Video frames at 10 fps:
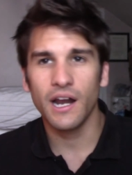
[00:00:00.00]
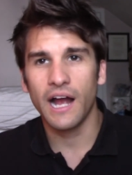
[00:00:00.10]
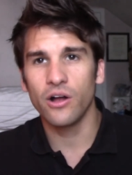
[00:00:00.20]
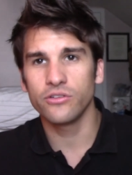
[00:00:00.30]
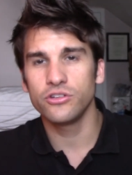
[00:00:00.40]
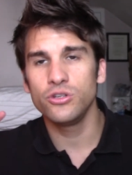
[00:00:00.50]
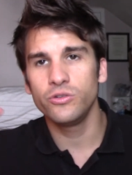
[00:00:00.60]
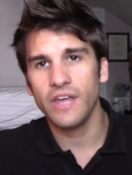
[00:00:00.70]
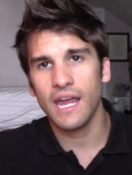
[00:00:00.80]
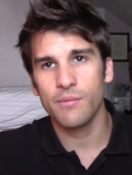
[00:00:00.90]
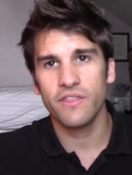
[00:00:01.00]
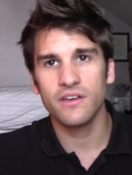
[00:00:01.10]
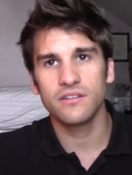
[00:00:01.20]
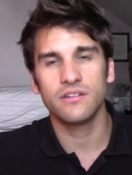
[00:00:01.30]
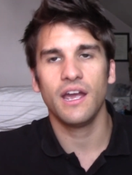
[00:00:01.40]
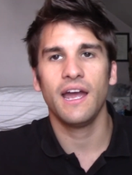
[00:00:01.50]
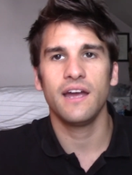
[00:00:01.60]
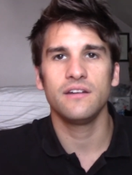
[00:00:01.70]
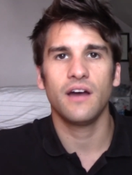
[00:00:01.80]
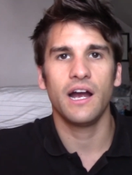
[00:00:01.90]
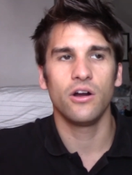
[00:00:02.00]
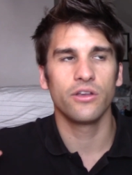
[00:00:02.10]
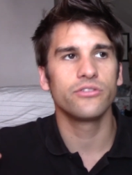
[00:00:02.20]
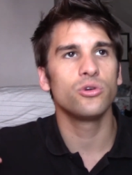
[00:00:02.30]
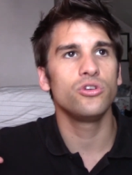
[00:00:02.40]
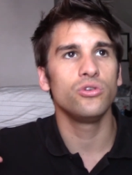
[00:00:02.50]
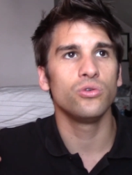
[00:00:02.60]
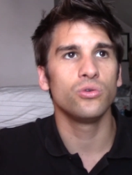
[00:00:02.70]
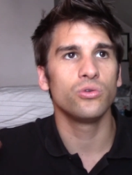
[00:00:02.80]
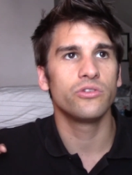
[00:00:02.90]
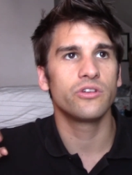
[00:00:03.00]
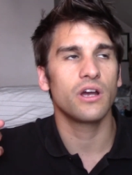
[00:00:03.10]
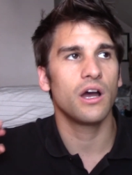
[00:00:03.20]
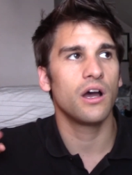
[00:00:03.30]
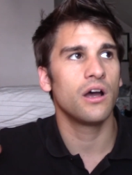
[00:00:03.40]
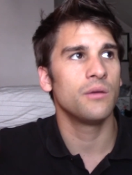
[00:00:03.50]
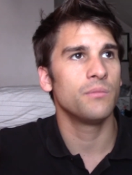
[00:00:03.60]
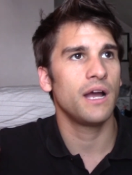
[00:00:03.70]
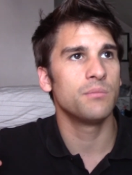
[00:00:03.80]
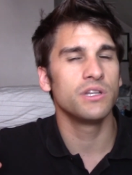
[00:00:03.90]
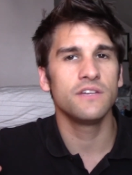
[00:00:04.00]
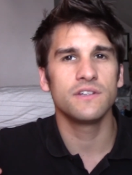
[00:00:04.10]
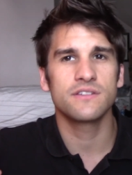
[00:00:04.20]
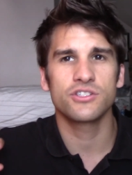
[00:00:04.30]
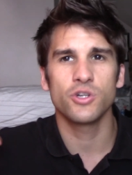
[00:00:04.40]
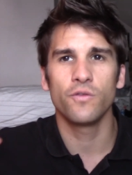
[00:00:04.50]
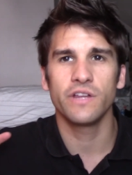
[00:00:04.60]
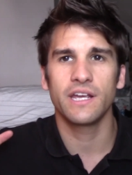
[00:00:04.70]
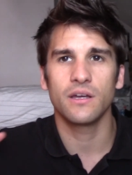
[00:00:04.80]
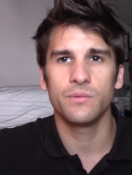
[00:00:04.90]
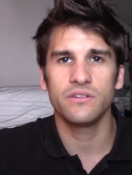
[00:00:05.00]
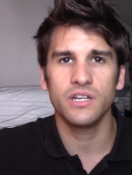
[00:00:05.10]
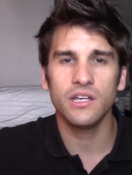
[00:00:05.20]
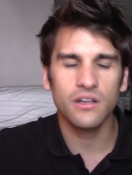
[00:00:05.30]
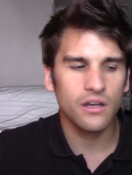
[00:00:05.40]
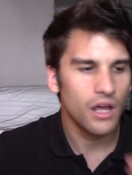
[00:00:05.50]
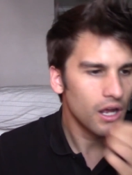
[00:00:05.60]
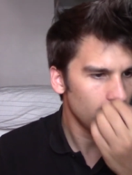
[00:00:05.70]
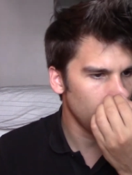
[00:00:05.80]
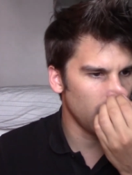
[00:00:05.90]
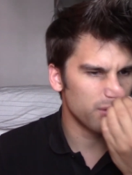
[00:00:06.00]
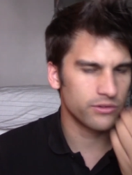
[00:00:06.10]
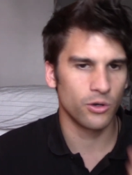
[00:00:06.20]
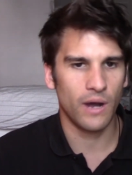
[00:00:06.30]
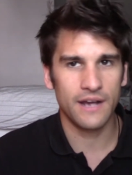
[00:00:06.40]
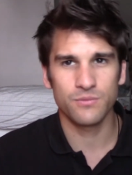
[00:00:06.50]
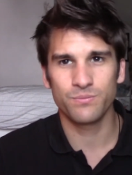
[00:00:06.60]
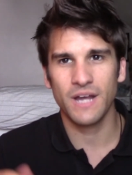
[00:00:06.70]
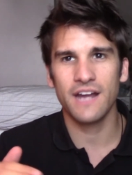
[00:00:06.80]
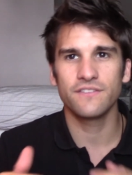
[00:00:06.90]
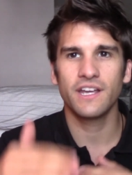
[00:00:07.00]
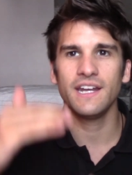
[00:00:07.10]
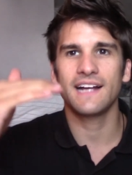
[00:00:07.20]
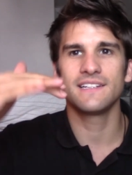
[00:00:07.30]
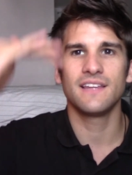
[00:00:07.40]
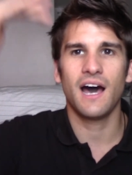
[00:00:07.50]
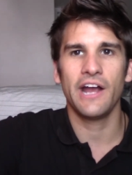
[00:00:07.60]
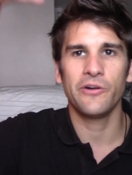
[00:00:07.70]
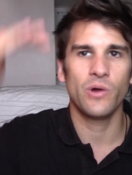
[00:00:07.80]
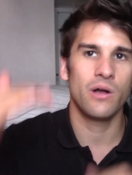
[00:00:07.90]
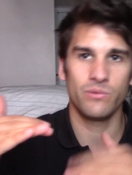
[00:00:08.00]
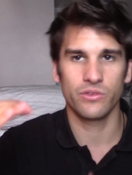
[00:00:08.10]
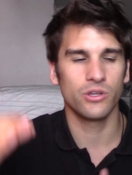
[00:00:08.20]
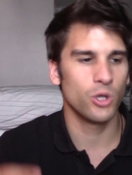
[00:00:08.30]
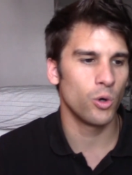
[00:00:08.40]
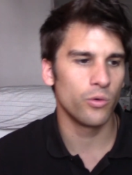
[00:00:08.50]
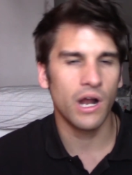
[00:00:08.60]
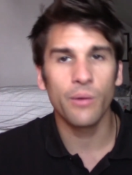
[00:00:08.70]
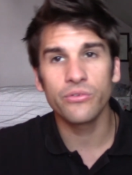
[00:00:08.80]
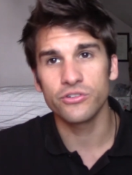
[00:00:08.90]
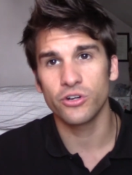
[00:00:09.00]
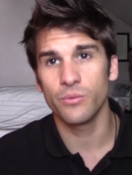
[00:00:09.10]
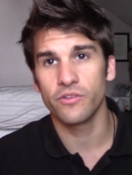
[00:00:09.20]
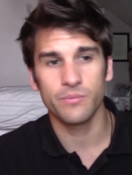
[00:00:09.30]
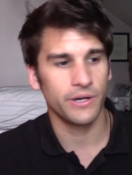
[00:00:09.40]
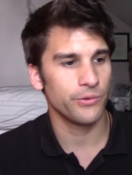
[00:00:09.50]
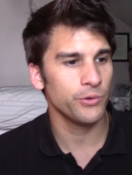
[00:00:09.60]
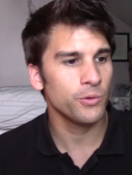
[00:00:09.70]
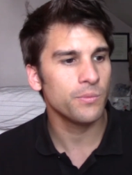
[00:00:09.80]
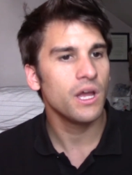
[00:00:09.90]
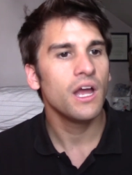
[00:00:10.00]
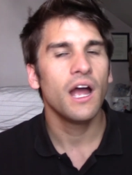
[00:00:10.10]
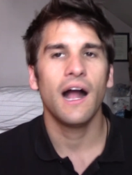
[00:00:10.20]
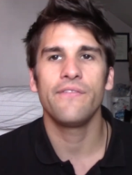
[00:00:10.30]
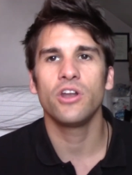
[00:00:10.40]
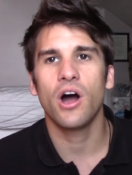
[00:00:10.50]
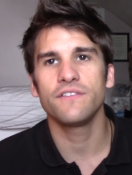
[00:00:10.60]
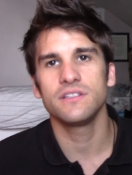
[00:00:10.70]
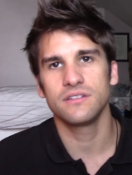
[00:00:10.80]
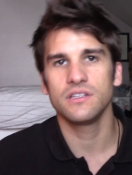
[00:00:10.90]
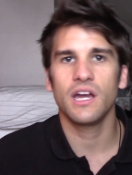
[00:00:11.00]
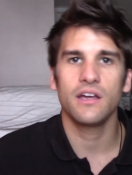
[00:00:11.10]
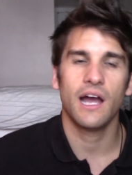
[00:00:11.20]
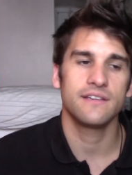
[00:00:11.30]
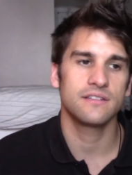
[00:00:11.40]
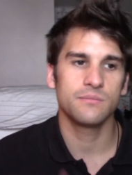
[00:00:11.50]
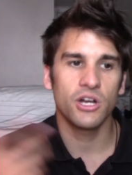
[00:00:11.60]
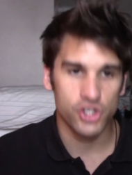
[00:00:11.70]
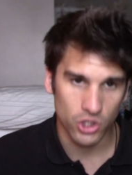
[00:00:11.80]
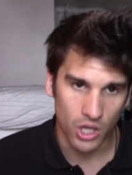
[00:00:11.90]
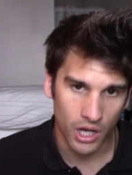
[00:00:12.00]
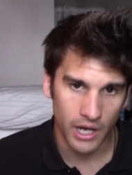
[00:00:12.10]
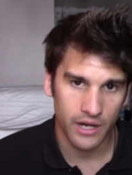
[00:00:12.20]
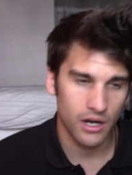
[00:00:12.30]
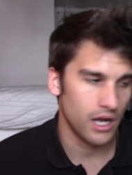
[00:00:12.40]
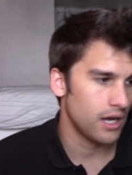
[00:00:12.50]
I also use amethyst, and I also used, I believe it's snowflake obsidian. So I kind of connected the higher realms with the lower realms in terms of my room. And then obviously I smudge a lot.